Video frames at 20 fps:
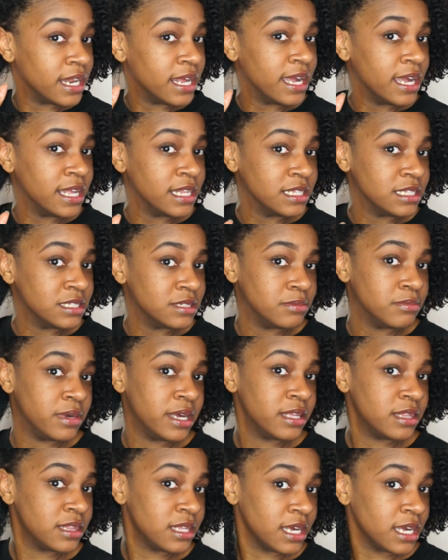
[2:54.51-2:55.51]
hands
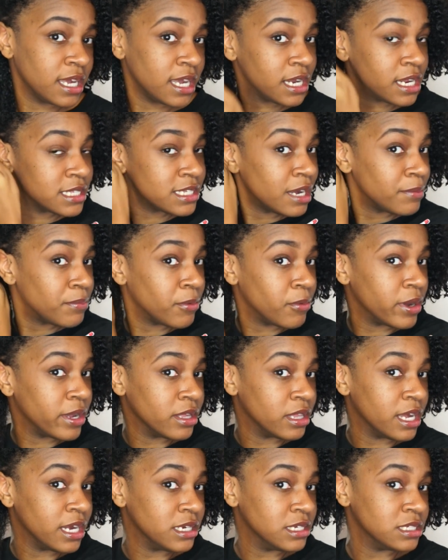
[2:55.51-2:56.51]
method, any type of way you
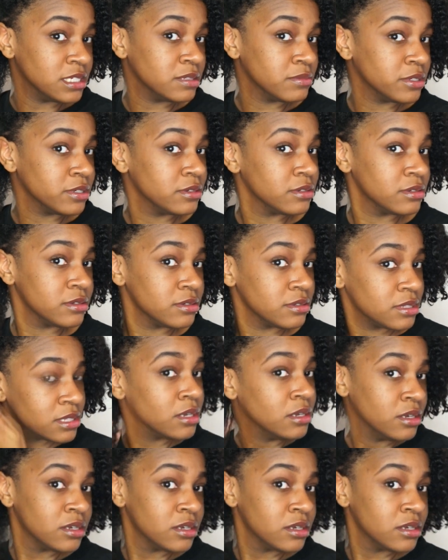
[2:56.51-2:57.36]
like to smooth.